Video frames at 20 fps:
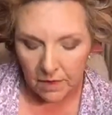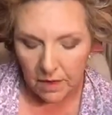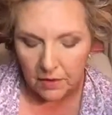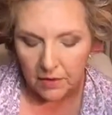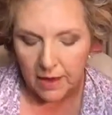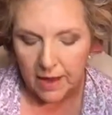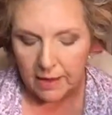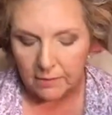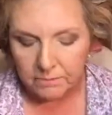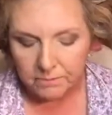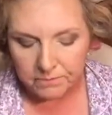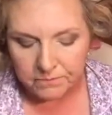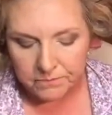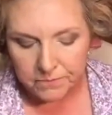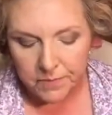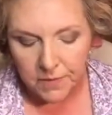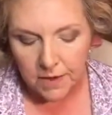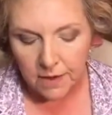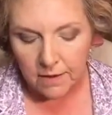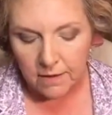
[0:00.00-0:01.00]
Okay,
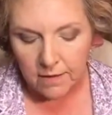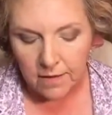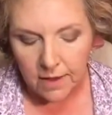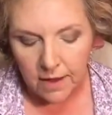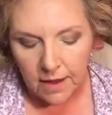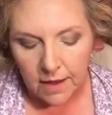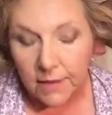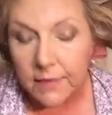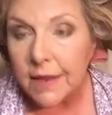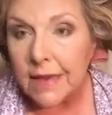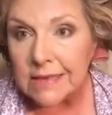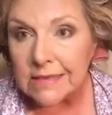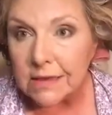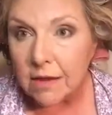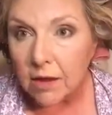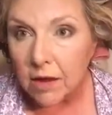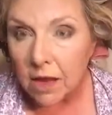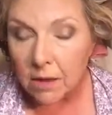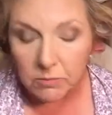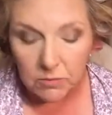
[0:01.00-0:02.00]
and that's
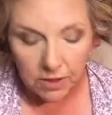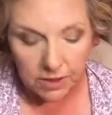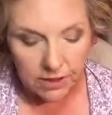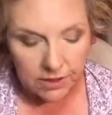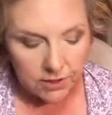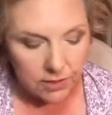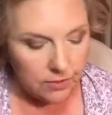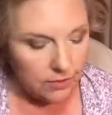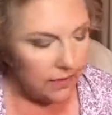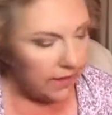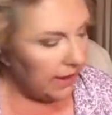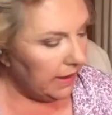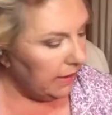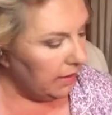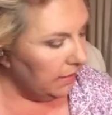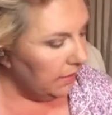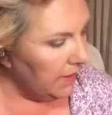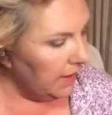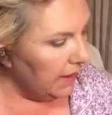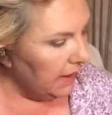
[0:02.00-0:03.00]
all I'm going to do
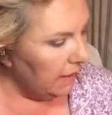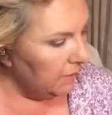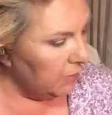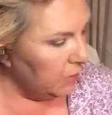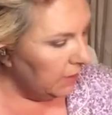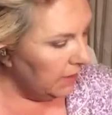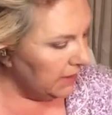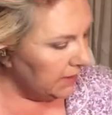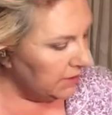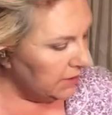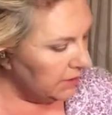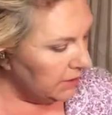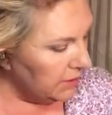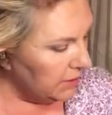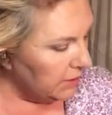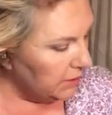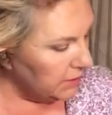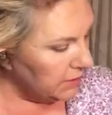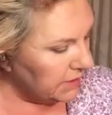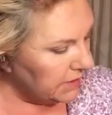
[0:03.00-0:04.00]
there. Then I'm going to
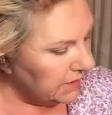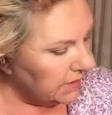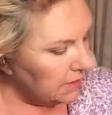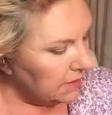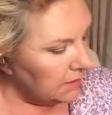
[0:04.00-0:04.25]
use